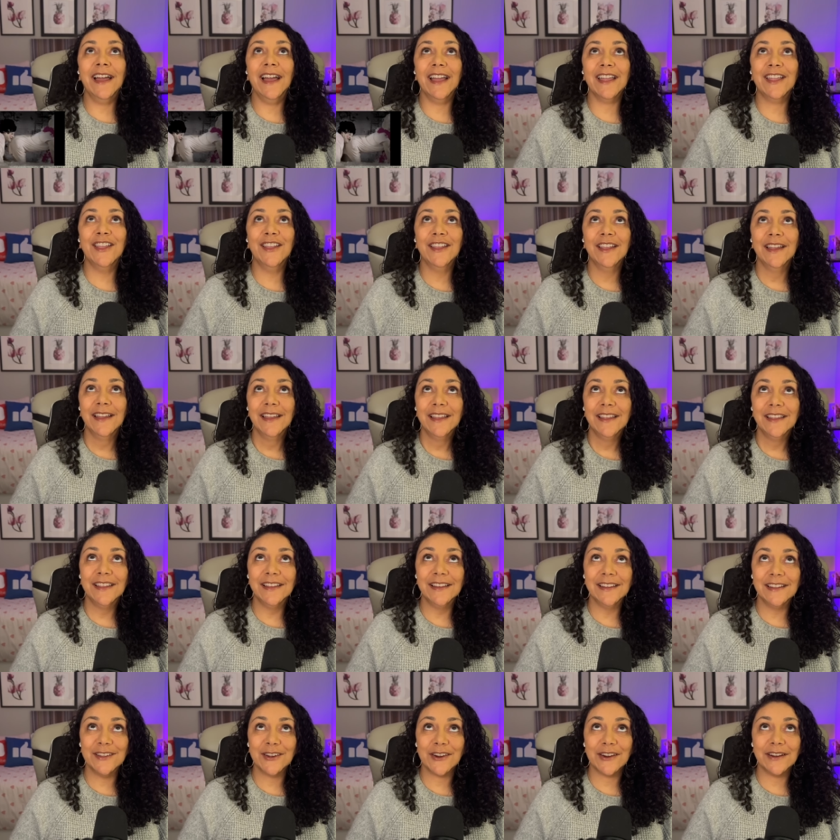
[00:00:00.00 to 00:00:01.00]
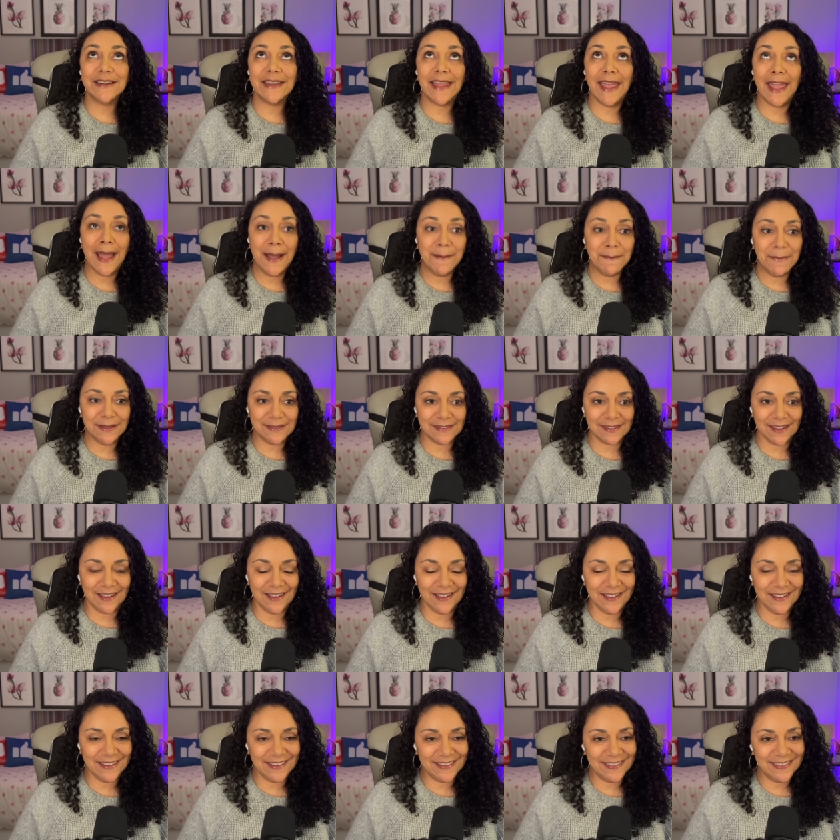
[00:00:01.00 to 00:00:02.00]
Like, you're an
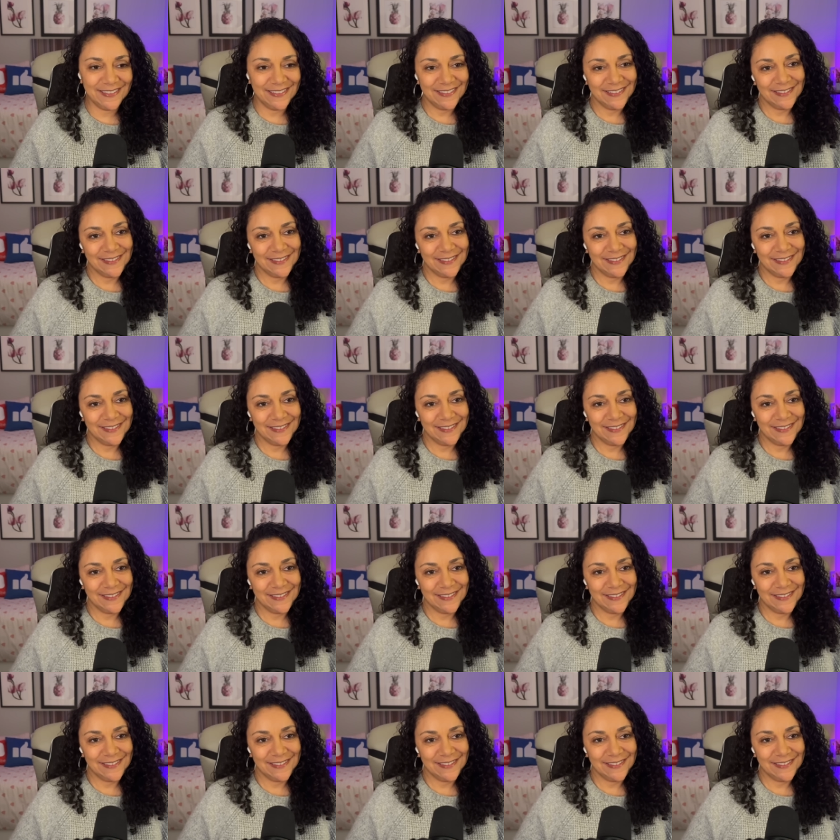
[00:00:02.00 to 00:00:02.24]
Amazon.